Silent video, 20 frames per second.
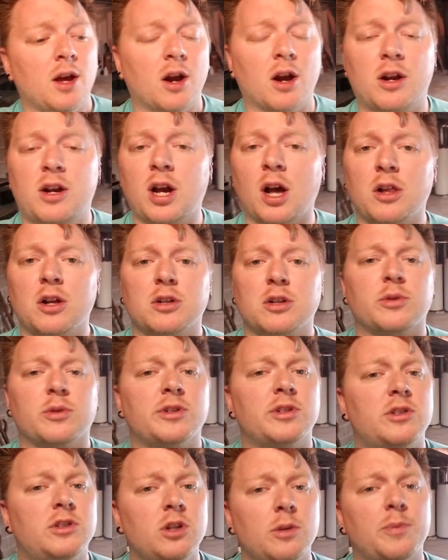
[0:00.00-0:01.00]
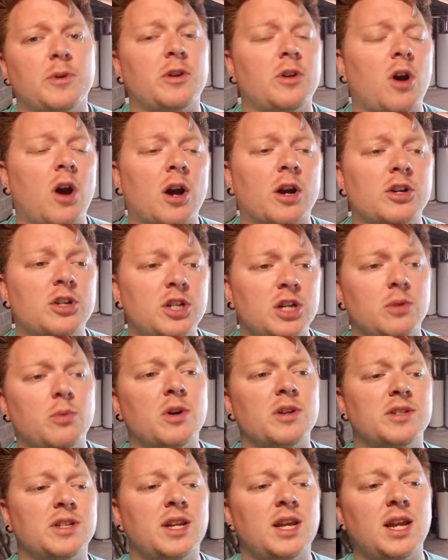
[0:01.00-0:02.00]
Her colors were super dark, she
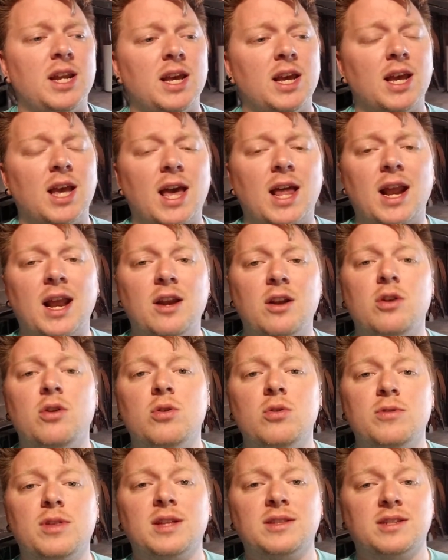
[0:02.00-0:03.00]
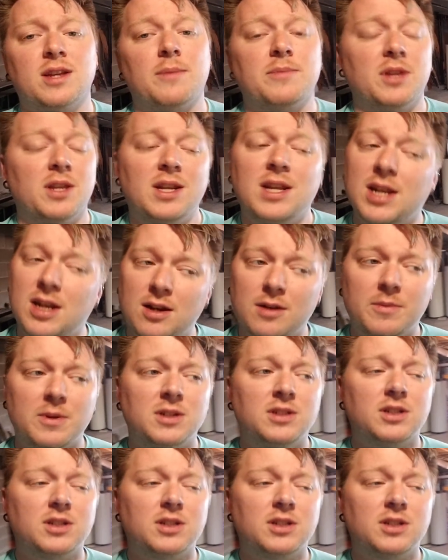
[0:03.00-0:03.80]
wasn't eating, and I knew that something needed to be